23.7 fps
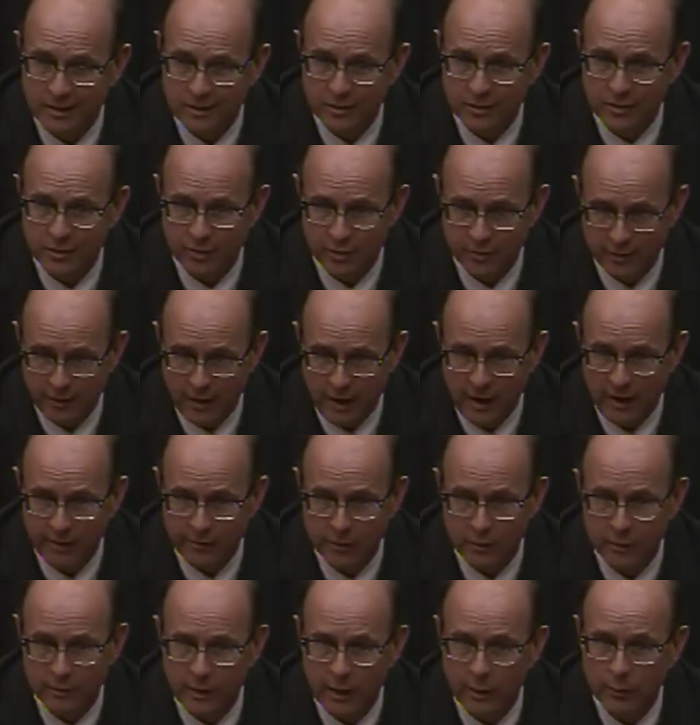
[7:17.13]
as a
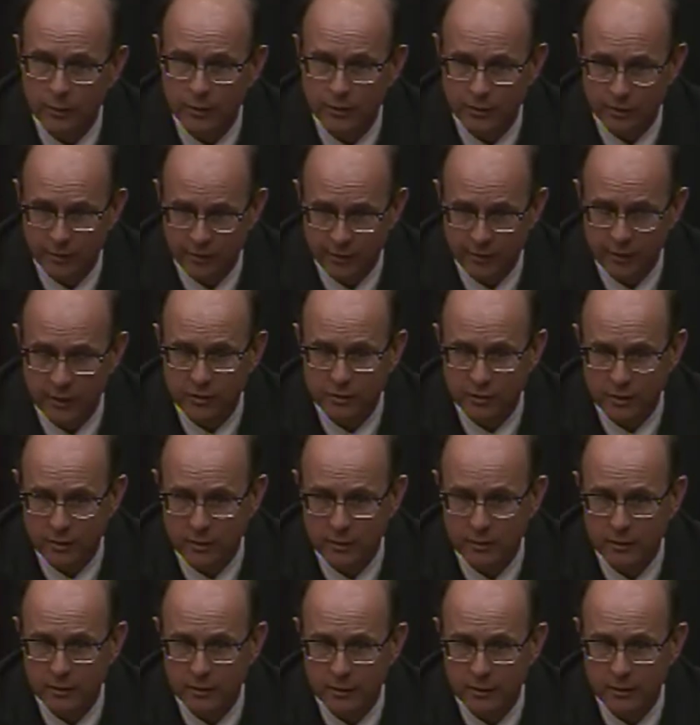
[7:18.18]
survivor, that was
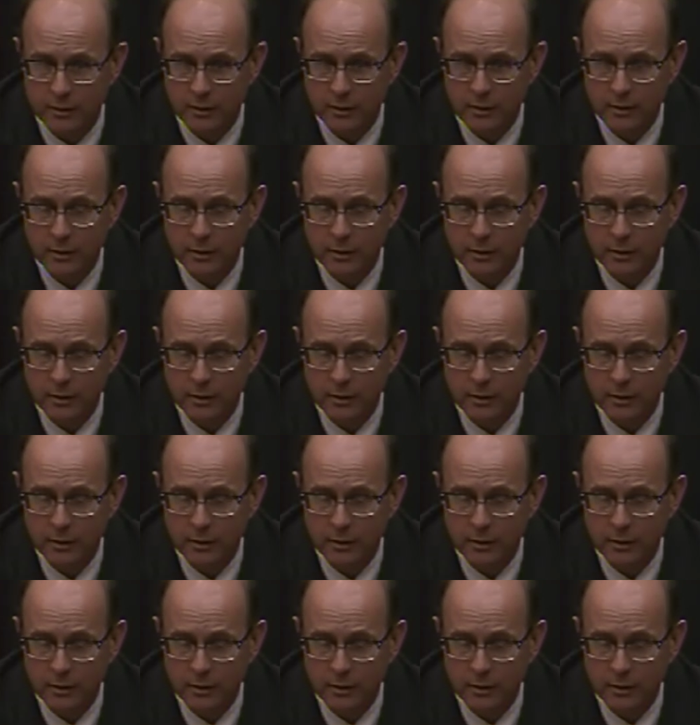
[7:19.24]
sufficient to